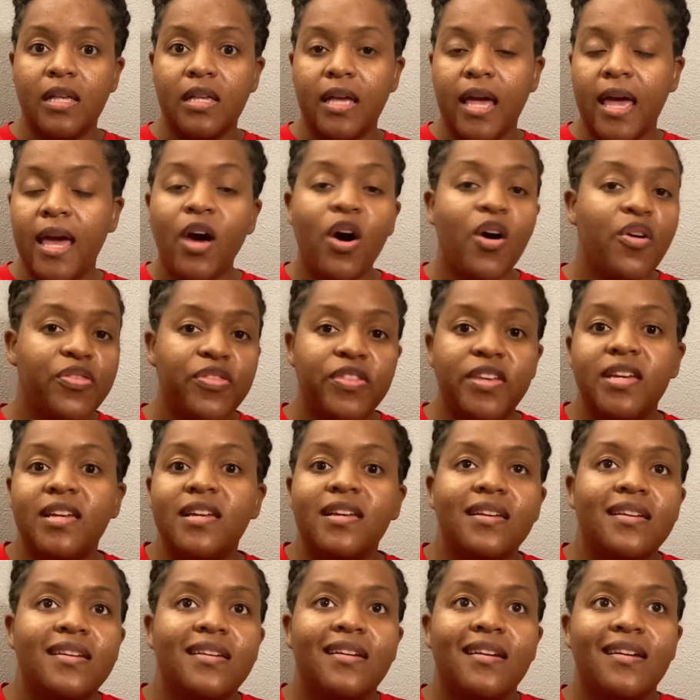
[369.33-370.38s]

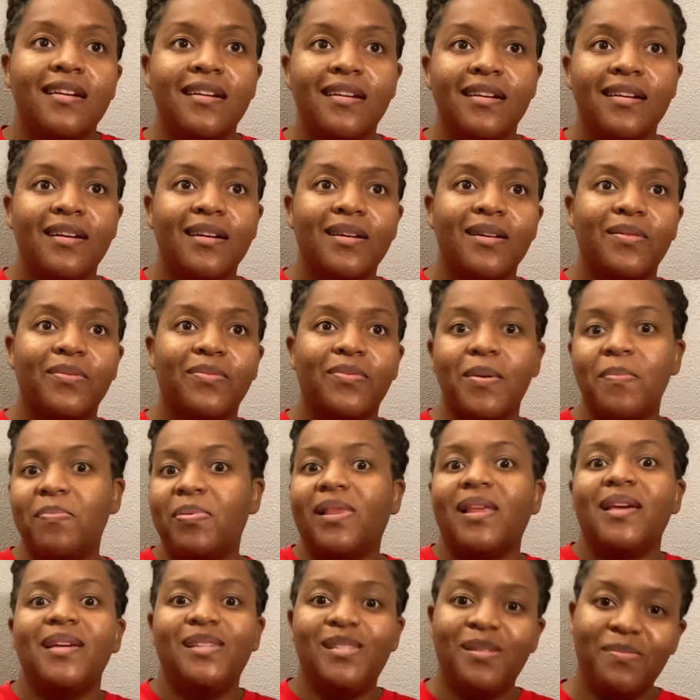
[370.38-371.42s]
healthy
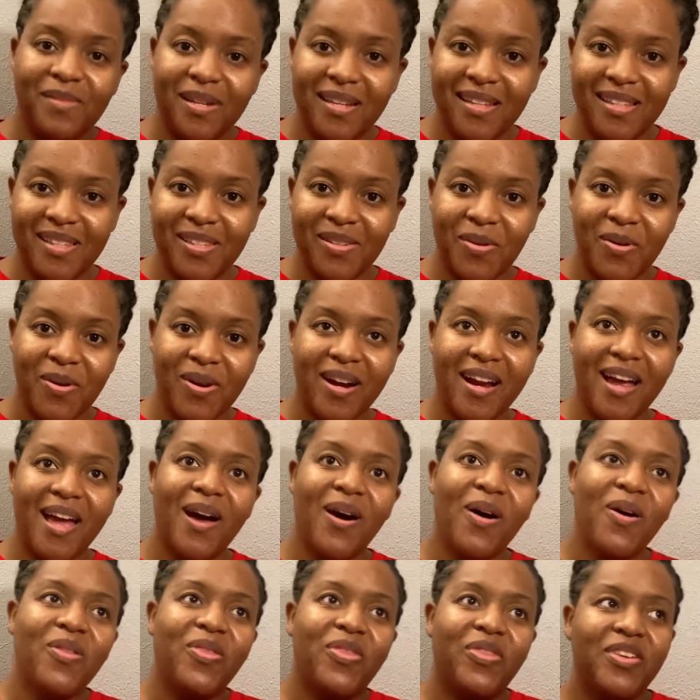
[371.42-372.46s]
replacements or
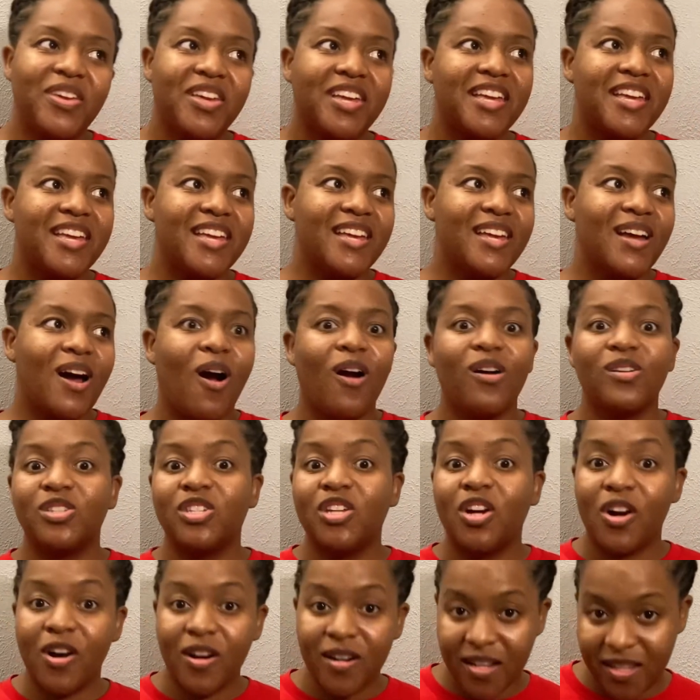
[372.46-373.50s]
healthy
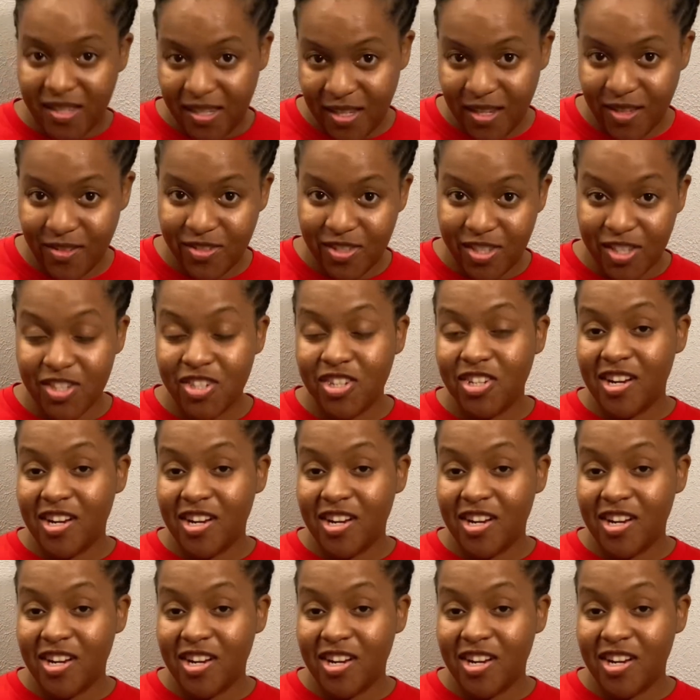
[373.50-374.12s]
alternatives,